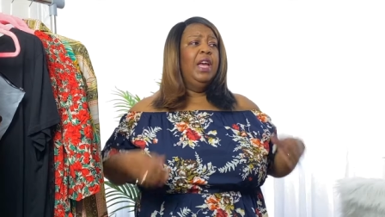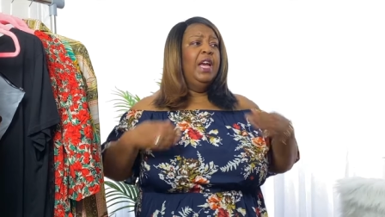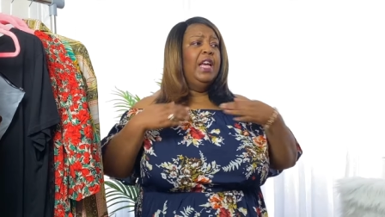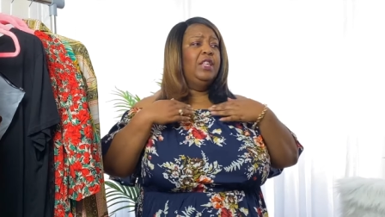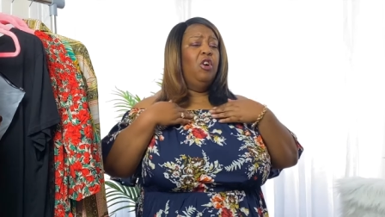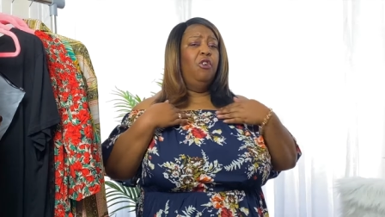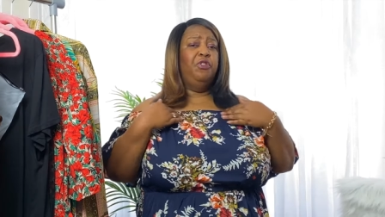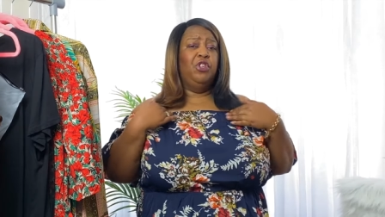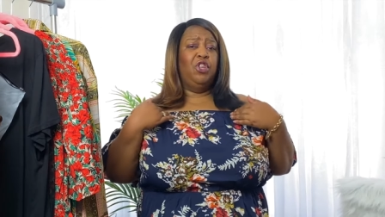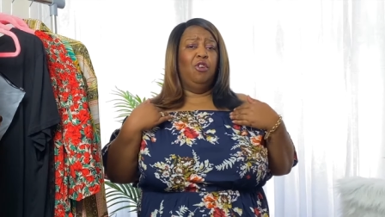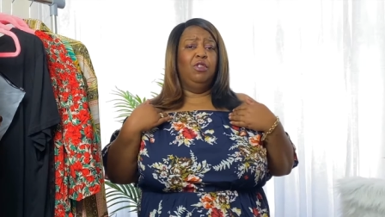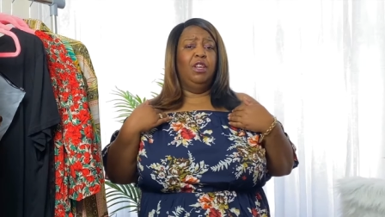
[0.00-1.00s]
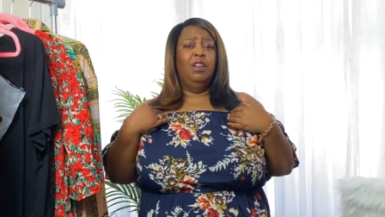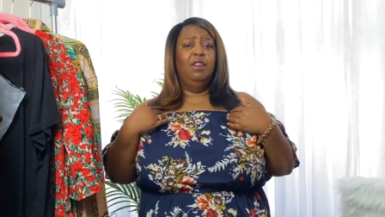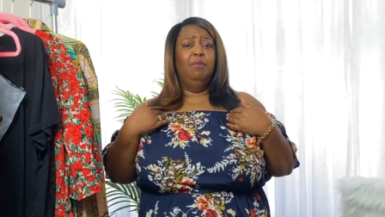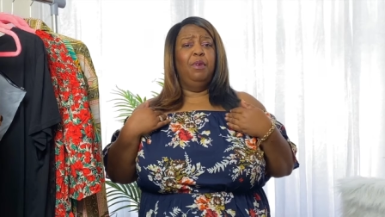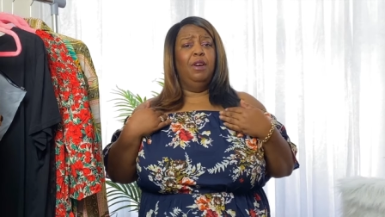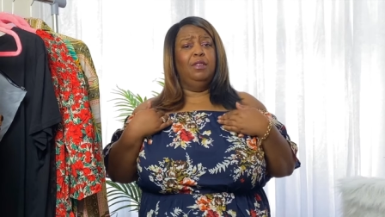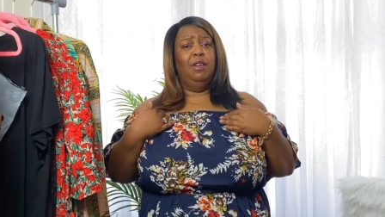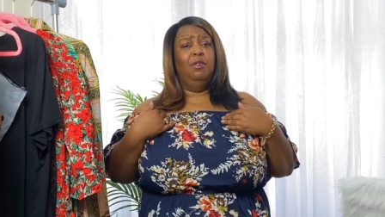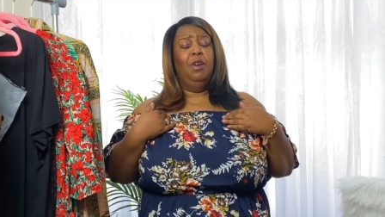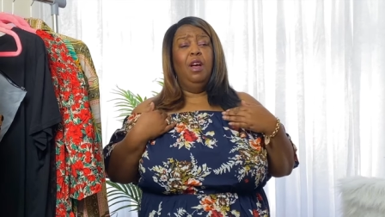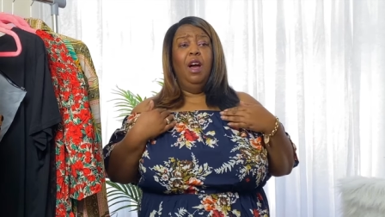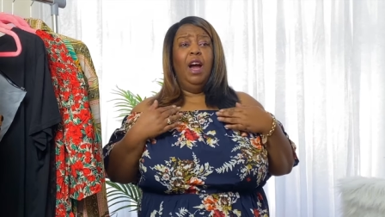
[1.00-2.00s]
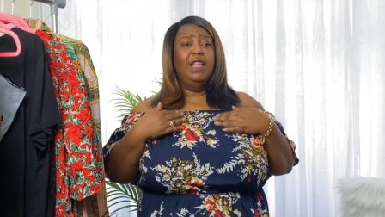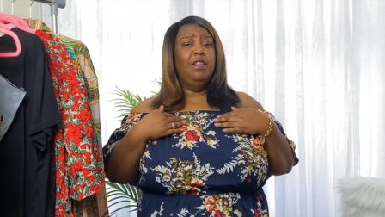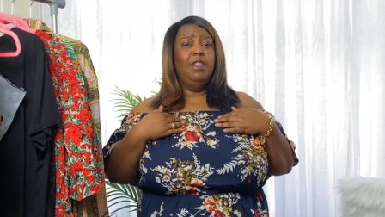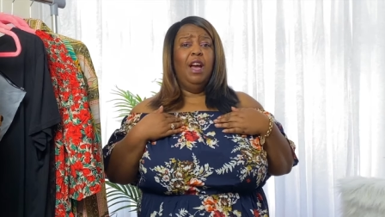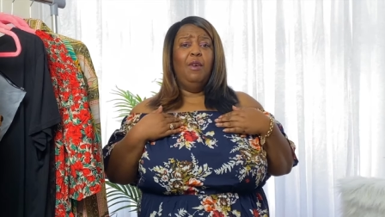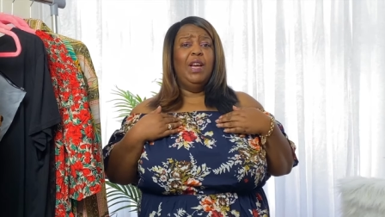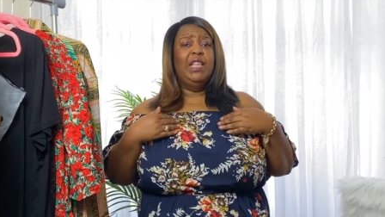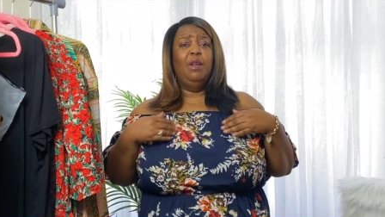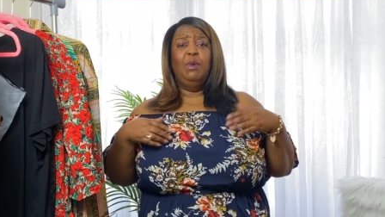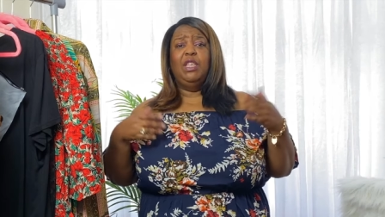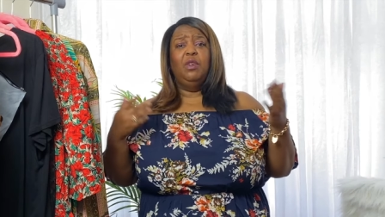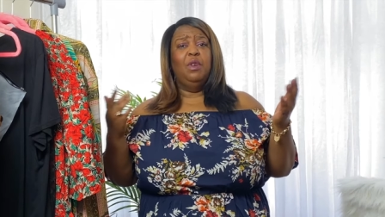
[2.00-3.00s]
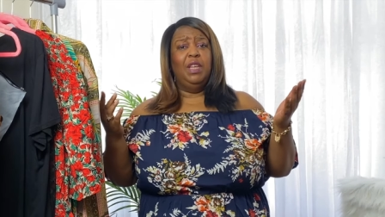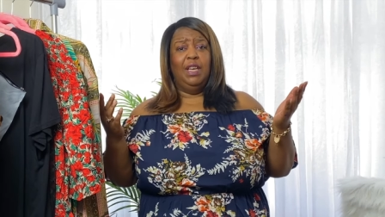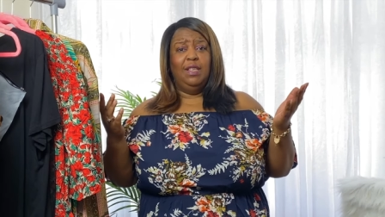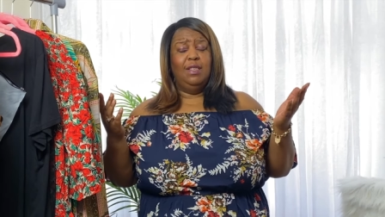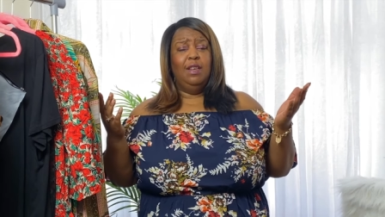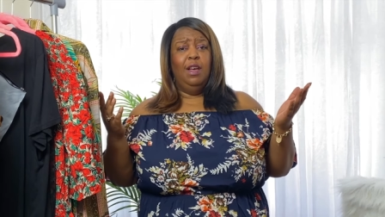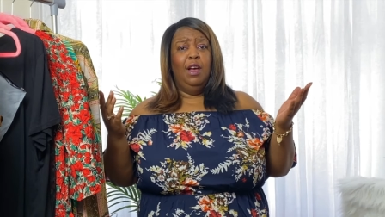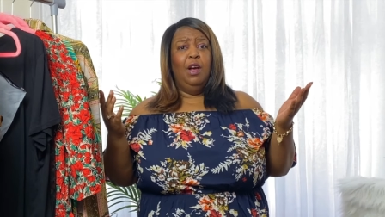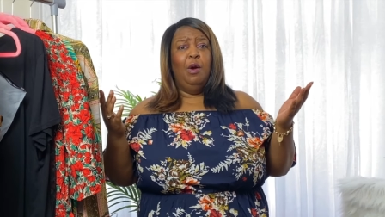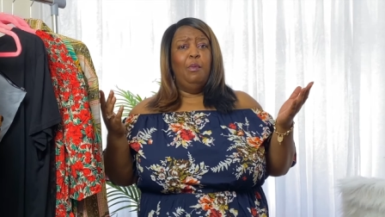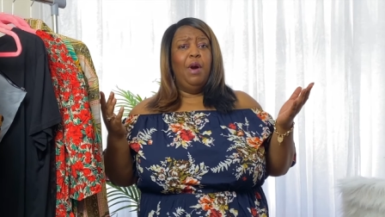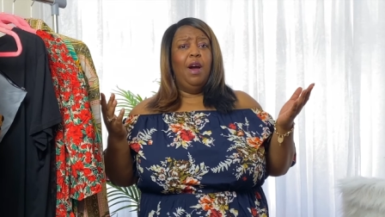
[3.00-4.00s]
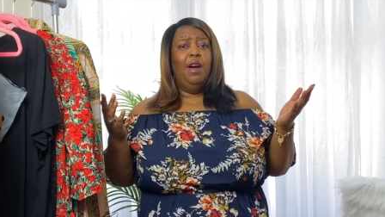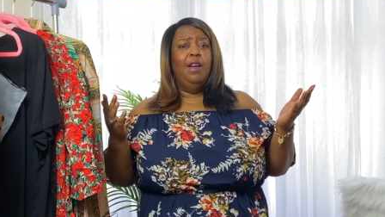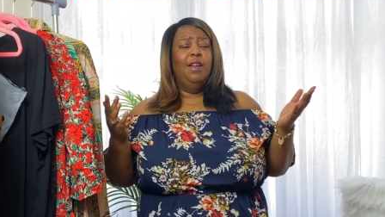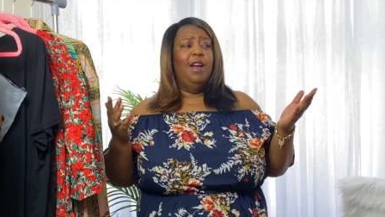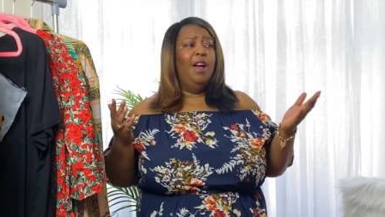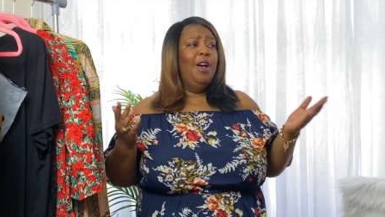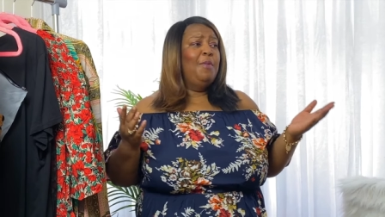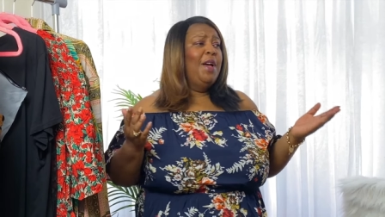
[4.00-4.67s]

It's off the shoulder Bardot. I don't know how I ended up with two of these, but um,